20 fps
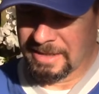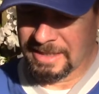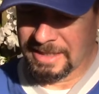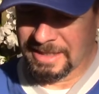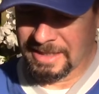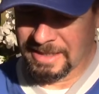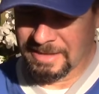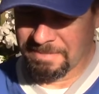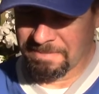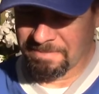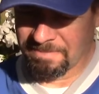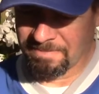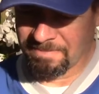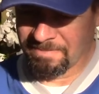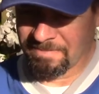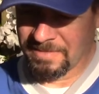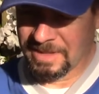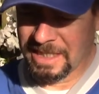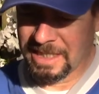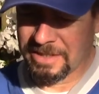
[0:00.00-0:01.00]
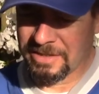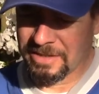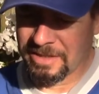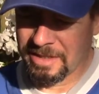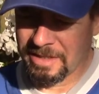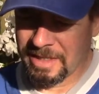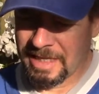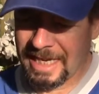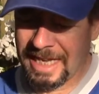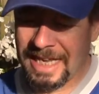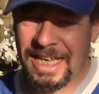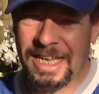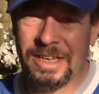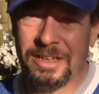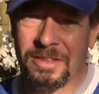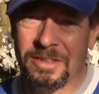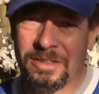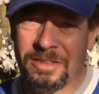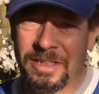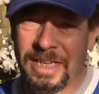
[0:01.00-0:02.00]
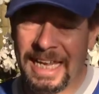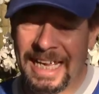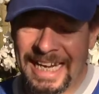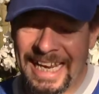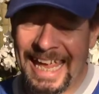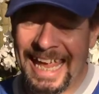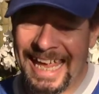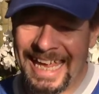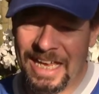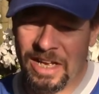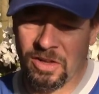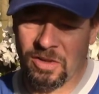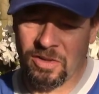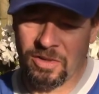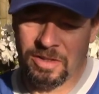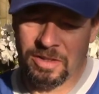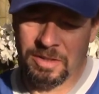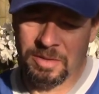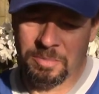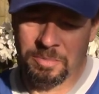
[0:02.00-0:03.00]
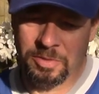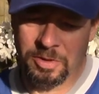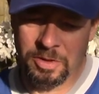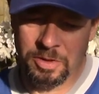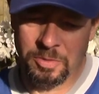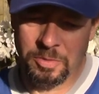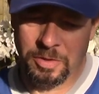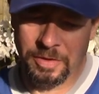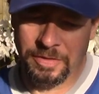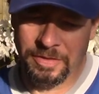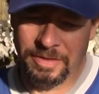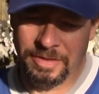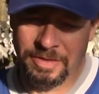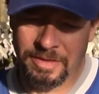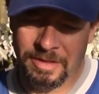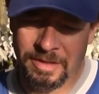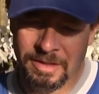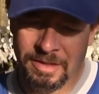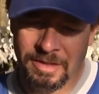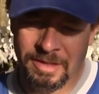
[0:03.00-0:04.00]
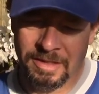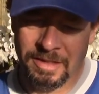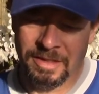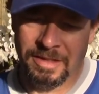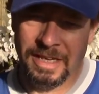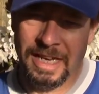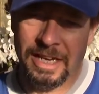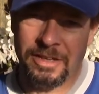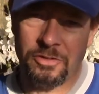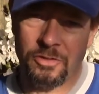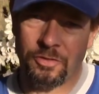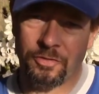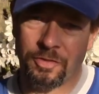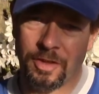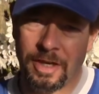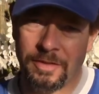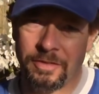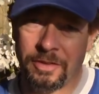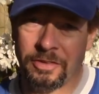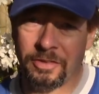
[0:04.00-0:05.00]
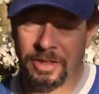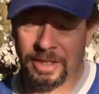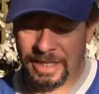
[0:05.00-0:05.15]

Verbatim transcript: Um, it's a ale, an ale brewed with natural flavors and